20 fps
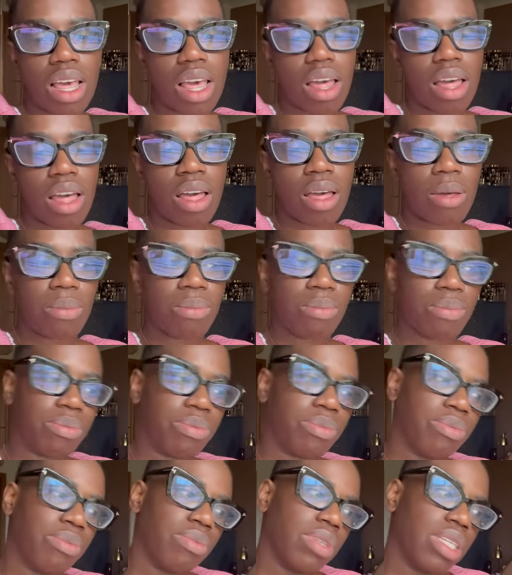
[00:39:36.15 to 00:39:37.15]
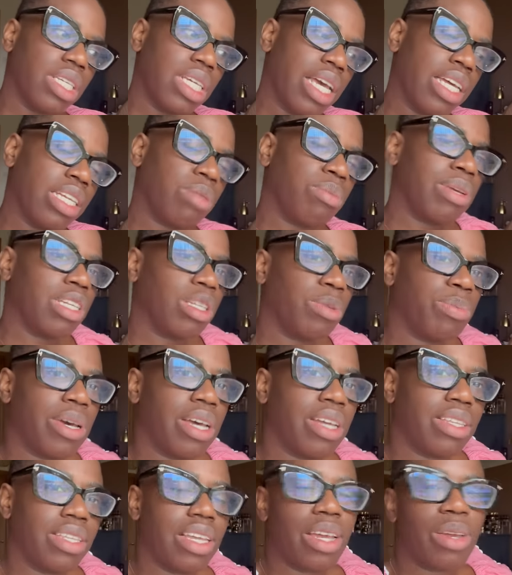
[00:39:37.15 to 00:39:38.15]
Esme's
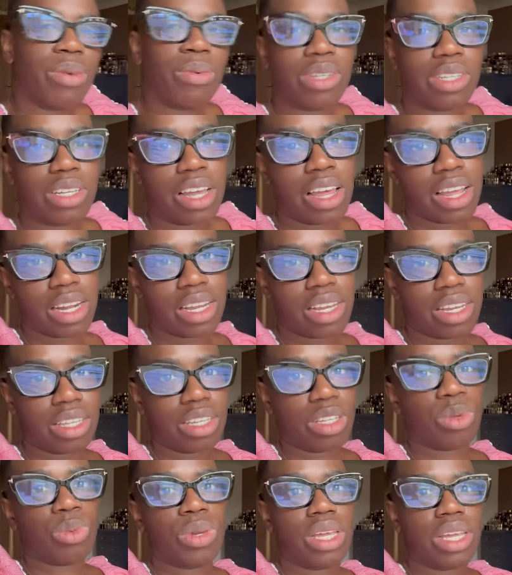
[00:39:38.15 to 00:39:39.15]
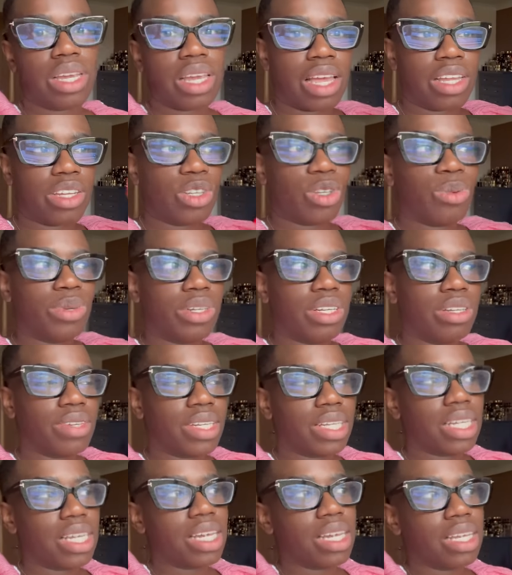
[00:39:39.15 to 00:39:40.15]
birthday was earlier this week, as you would have
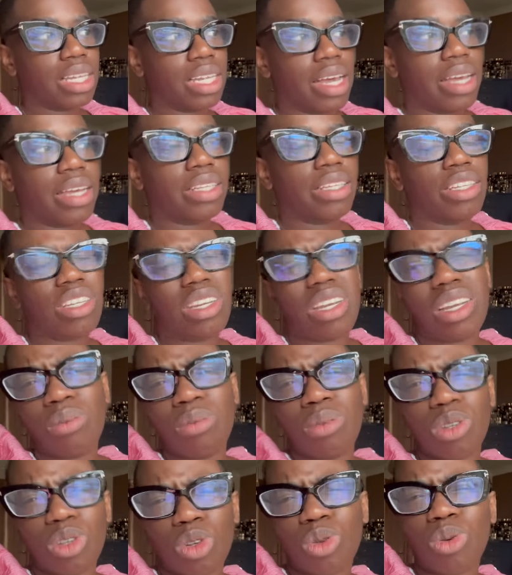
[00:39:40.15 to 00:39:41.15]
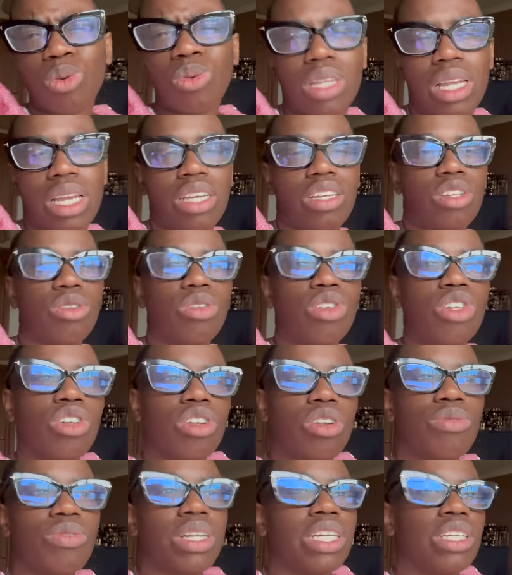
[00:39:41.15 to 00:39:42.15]
seen, and it was a school day, so she
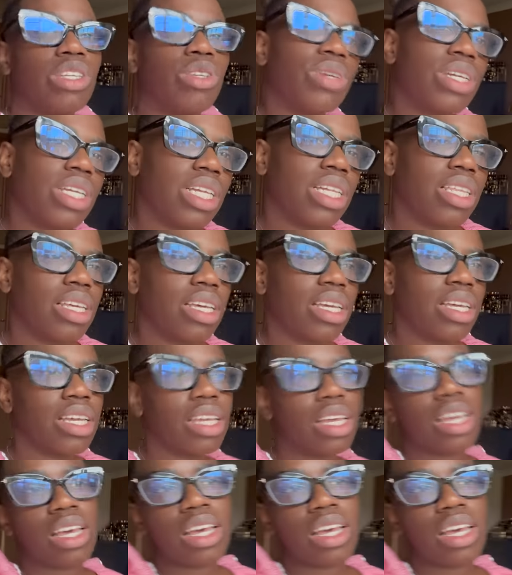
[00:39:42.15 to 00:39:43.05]
couldn't really do anything.